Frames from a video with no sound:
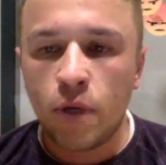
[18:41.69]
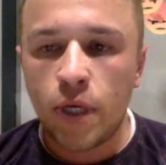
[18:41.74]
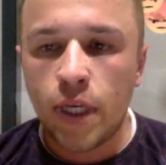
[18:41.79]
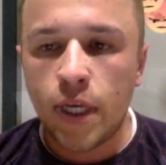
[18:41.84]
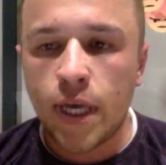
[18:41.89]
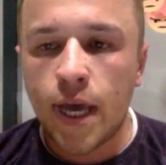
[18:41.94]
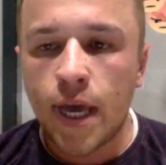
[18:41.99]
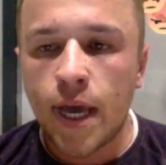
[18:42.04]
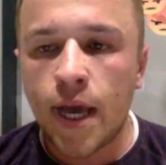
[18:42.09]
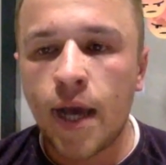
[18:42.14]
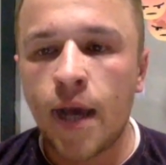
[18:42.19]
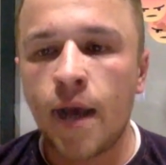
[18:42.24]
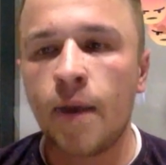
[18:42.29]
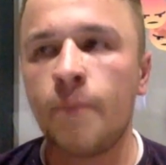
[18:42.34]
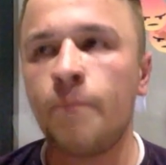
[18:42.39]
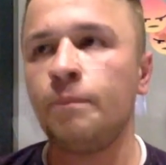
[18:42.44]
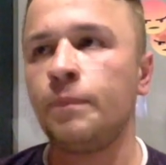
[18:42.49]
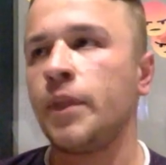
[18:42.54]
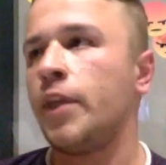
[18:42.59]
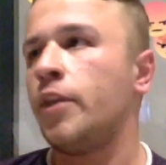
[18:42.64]
in a
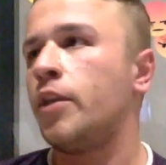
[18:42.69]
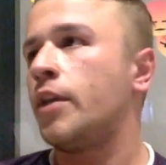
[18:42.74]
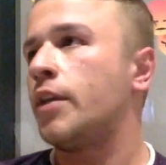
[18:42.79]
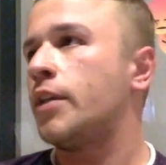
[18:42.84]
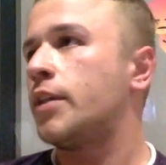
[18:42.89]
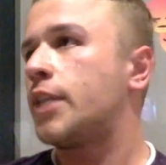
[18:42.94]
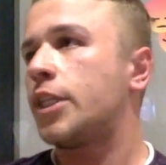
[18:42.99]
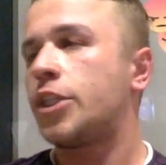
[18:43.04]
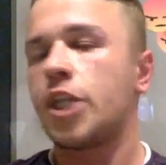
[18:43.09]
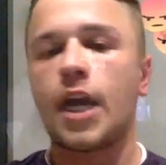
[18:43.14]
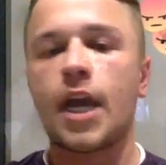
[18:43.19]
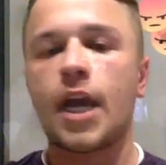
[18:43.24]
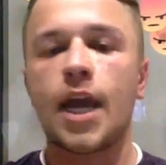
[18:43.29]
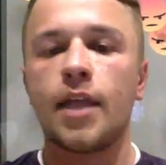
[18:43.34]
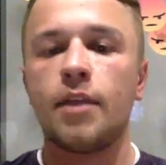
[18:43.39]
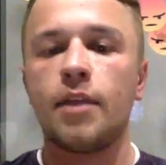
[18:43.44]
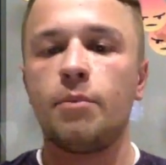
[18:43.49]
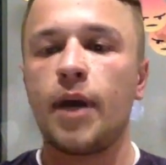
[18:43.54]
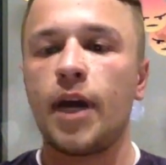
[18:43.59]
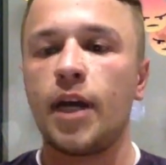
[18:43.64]
such a
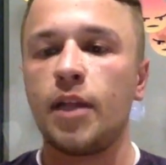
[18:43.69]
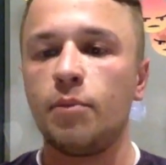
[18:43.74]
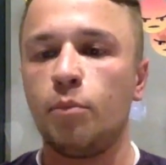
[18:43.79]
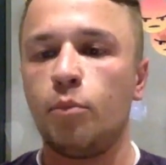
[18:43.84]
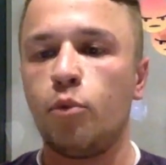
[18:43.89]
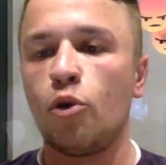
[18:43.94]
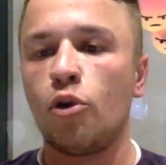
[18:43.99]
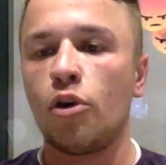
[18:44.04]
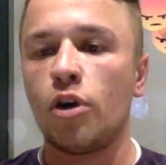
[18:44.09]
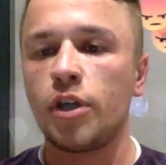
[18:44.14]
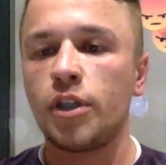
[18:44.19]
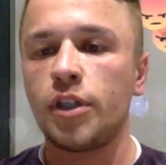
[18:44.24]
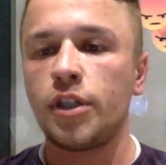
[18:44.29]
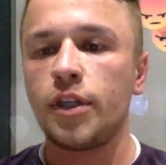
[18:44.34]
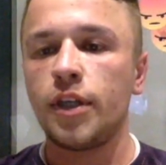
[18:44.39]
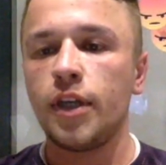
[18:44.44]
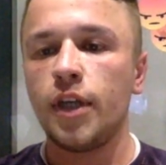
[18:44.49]
Kanban board.